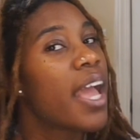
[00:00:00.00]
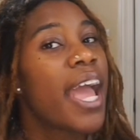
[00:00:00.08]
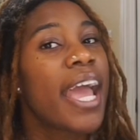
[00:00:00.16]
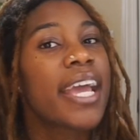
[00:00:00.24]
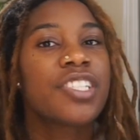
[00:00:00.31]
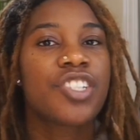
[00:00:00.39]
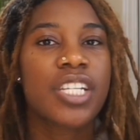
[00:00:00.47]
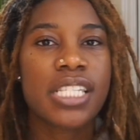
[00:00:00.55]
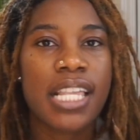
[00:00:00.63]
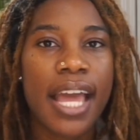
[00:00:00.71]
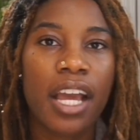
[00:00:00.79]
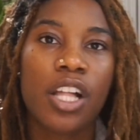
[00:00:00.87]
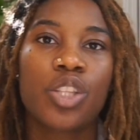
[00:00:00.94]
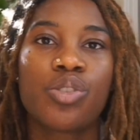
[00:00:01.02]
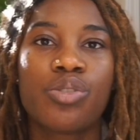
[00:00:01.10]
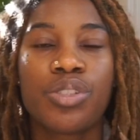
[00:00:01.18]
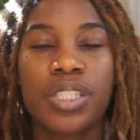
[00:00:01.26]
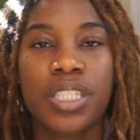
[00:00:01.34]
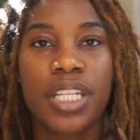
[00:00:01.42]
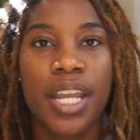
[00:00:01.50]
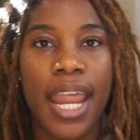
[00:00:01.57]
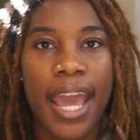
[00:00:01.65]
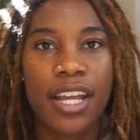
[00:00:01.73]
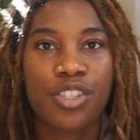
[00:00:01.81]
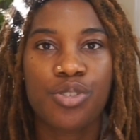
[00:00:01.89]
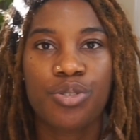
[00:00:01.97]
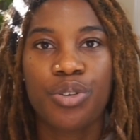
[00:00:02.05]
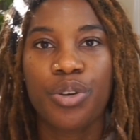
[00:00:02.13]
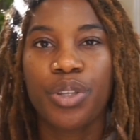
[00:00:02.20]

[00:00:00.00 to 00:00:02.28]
And just like a loose natural,